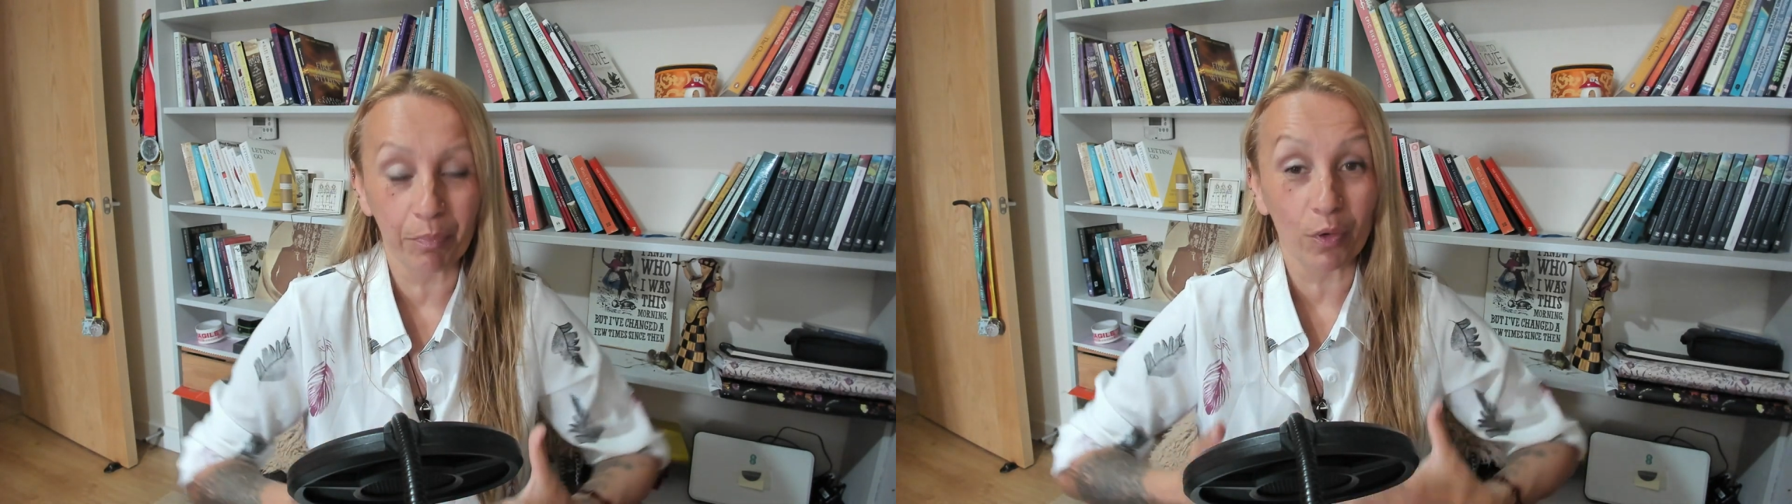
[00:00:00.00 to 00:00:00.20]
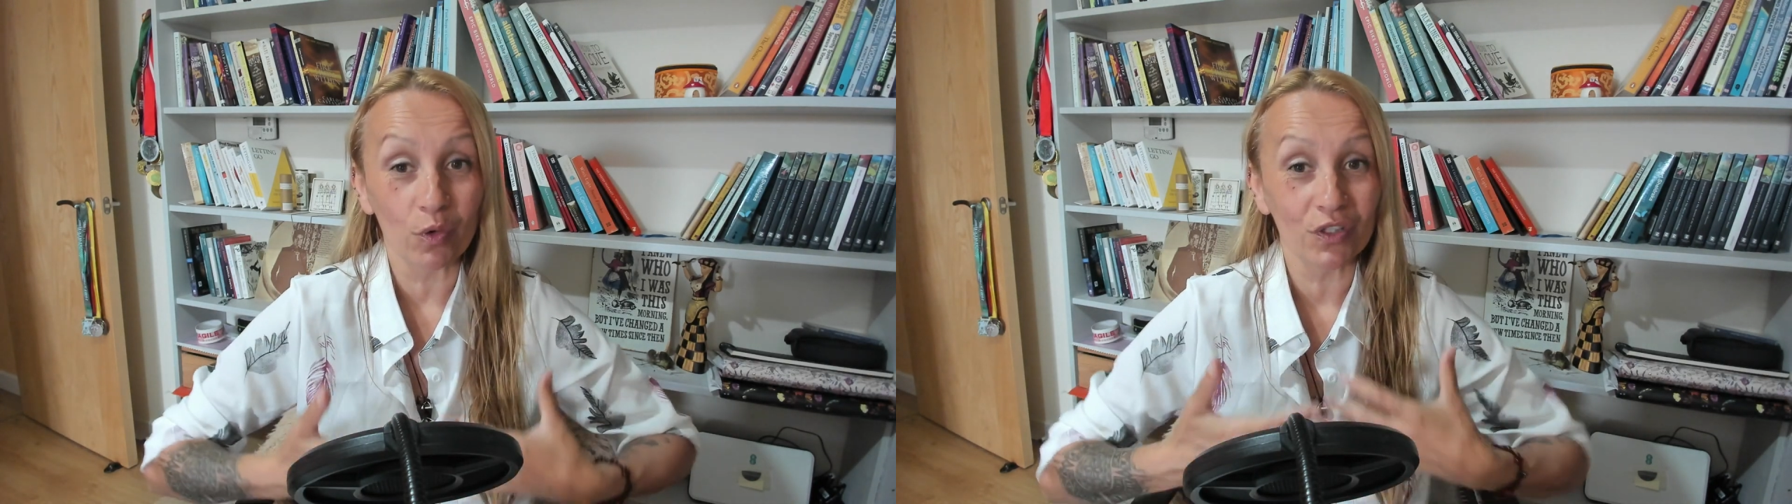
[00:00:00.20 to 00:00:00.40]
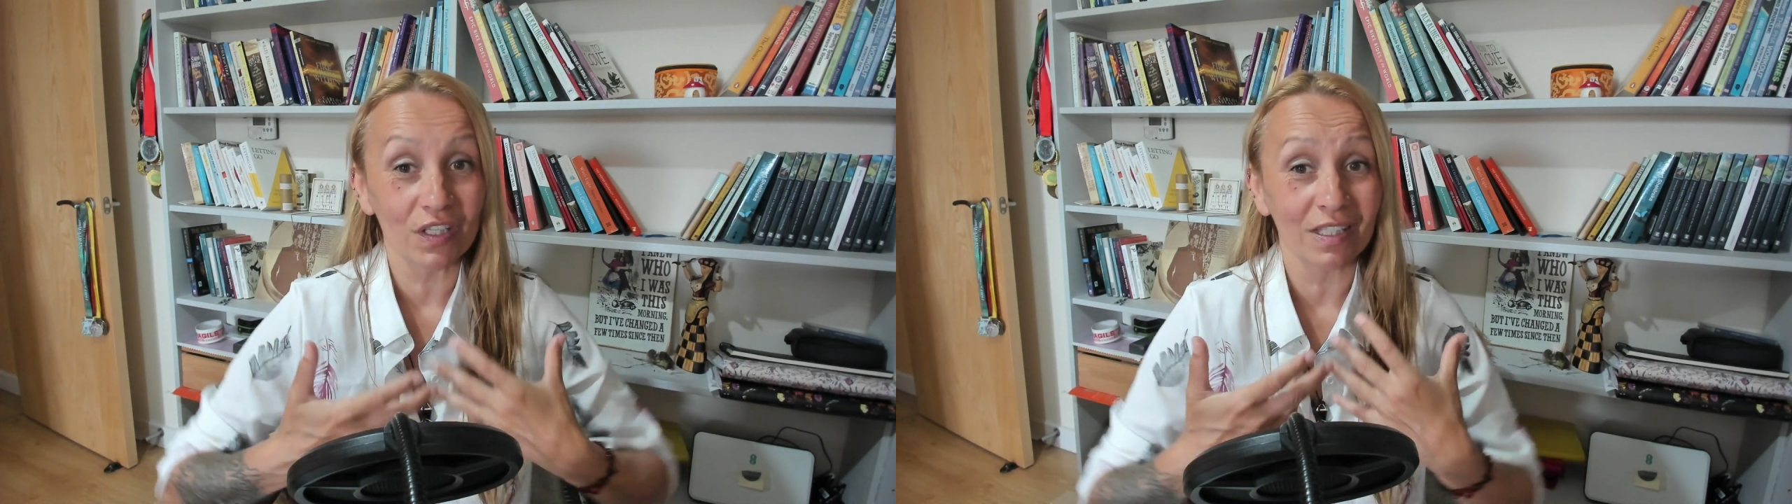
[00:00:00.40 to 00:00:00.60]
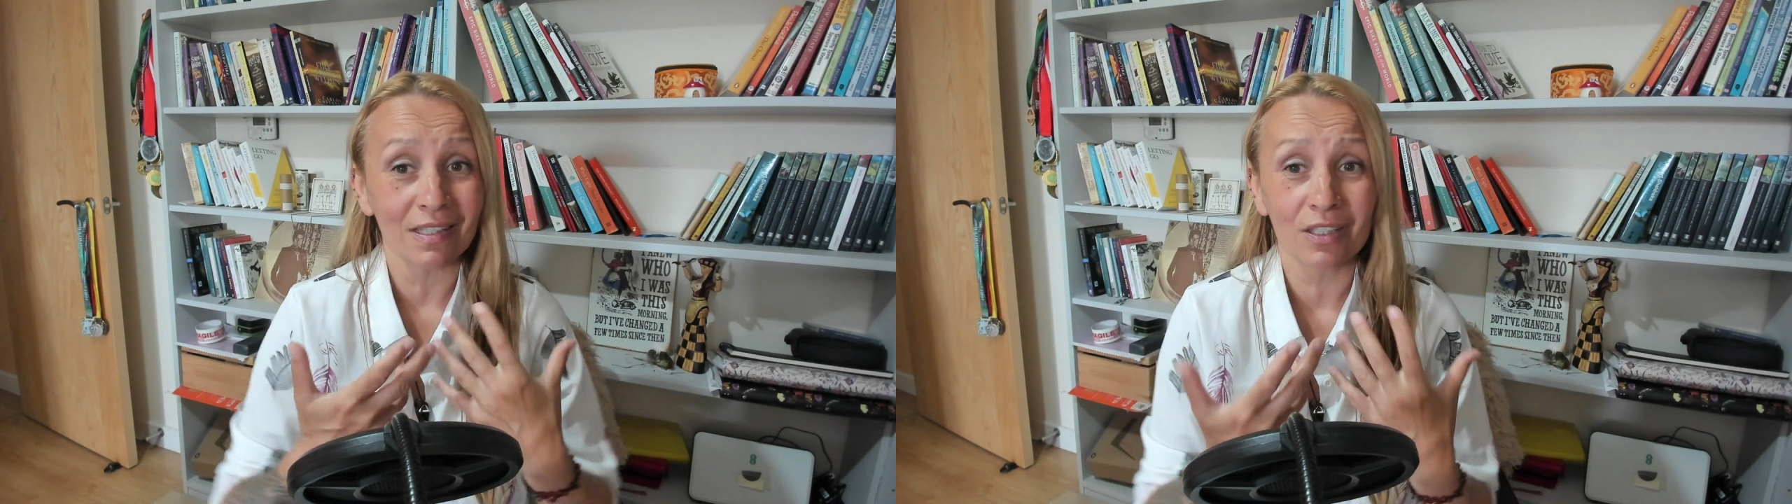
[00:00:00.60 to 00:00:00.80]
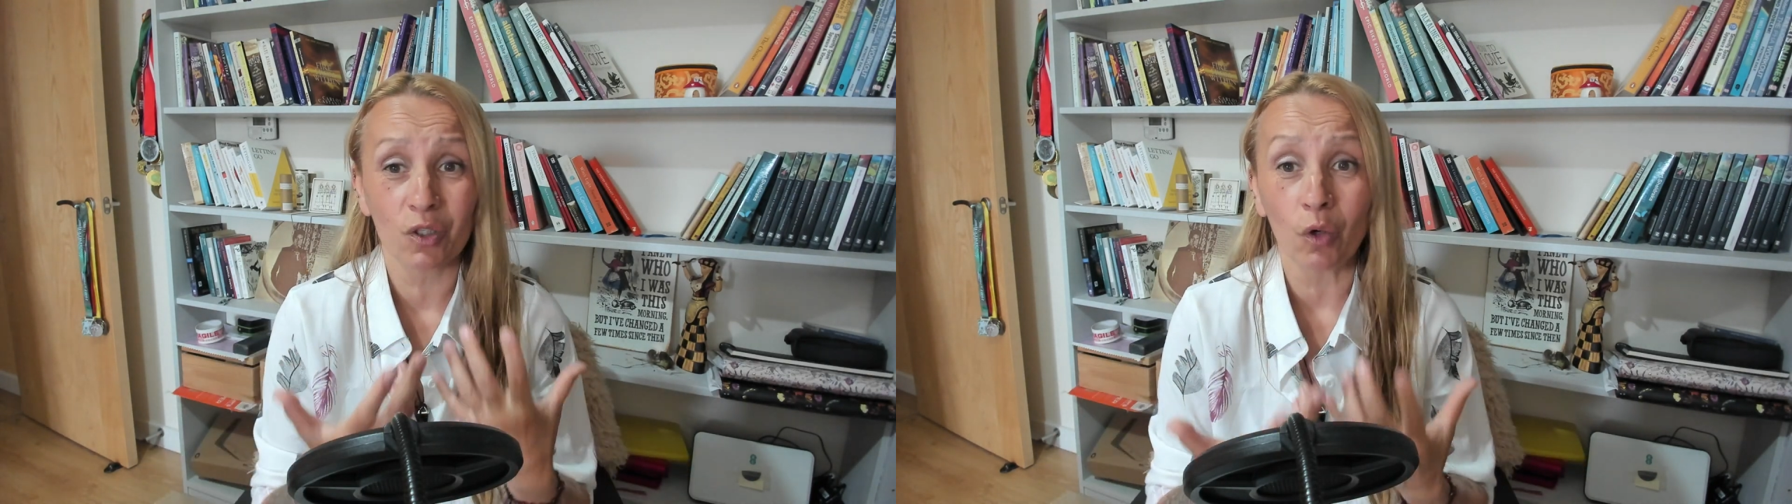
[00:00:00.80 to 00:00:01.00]
process.
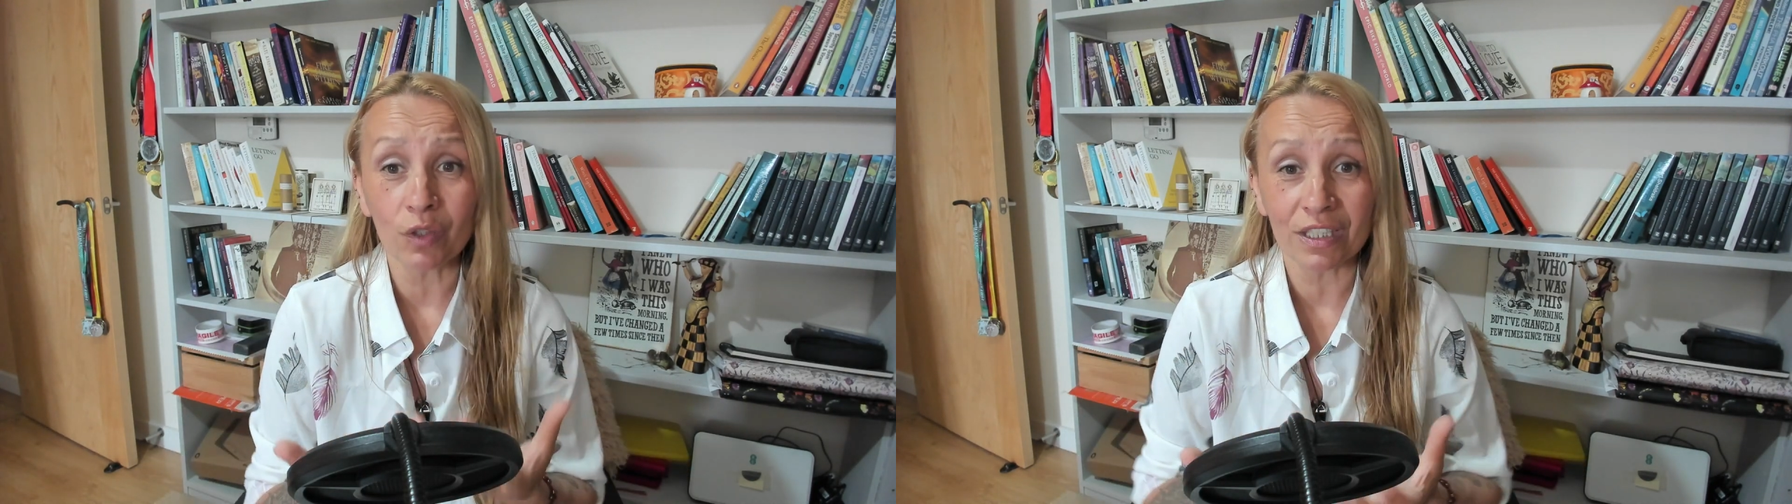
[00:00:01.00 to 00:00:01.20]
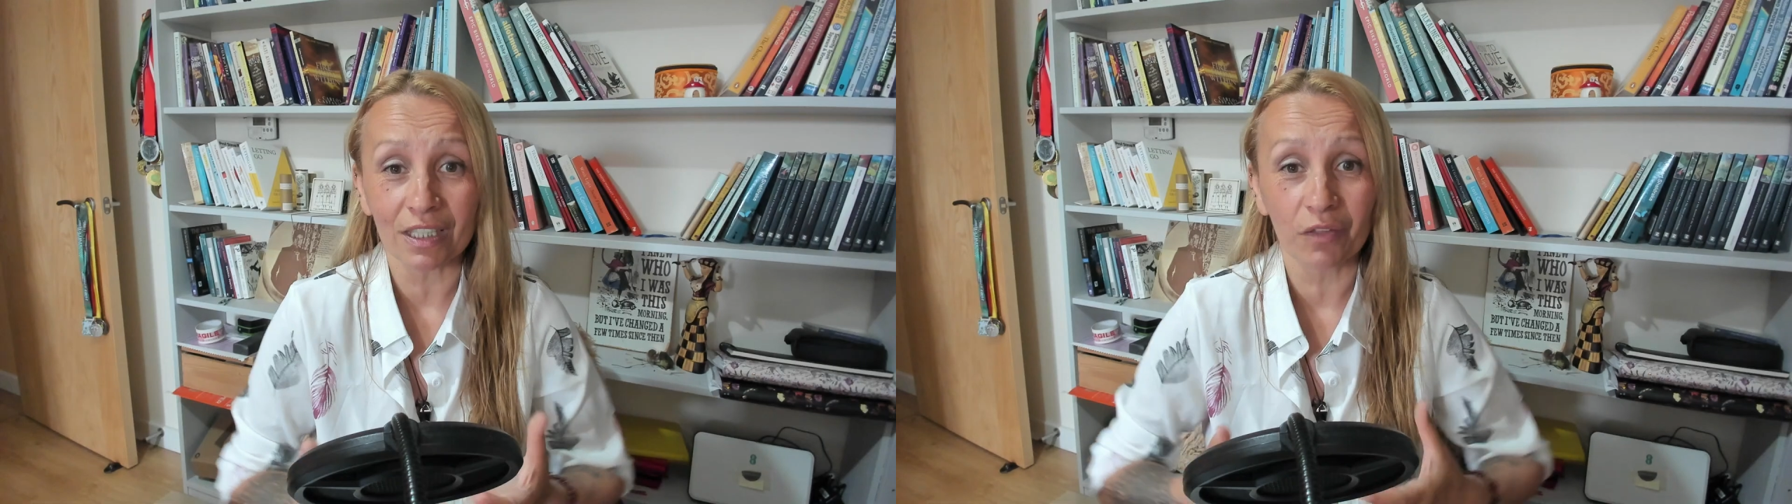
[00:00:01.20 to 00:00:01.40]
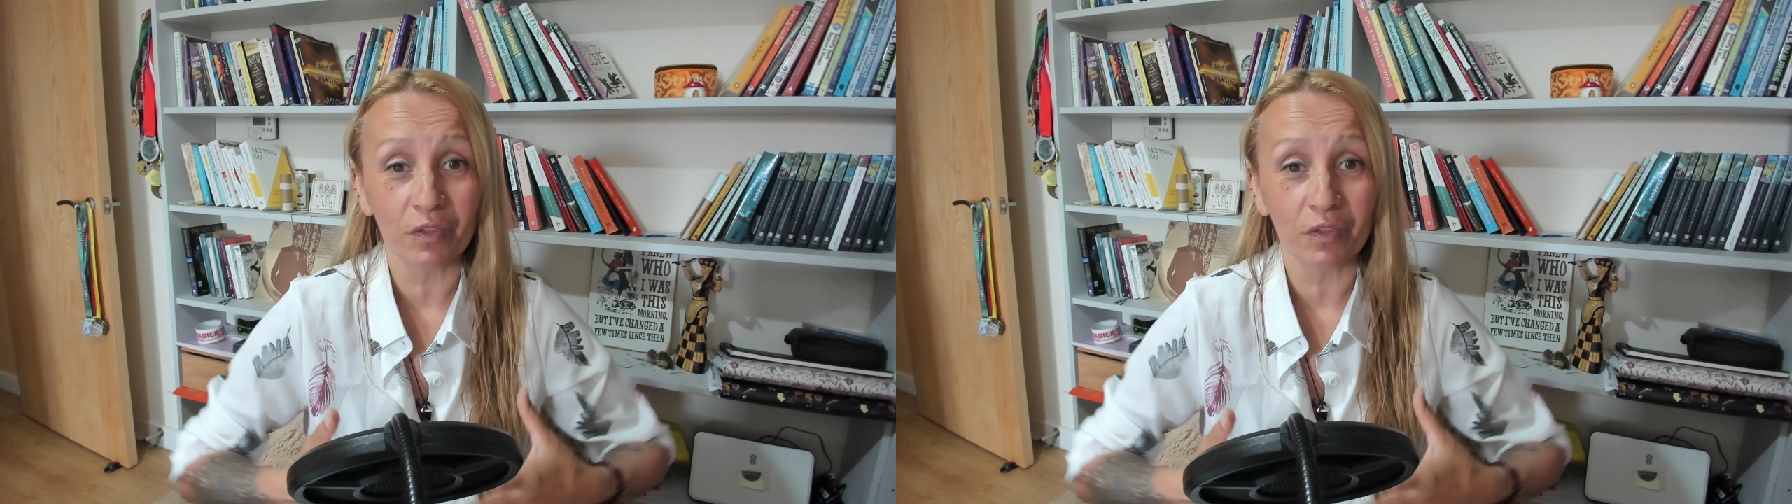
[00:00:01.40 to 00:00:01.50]
That's constant.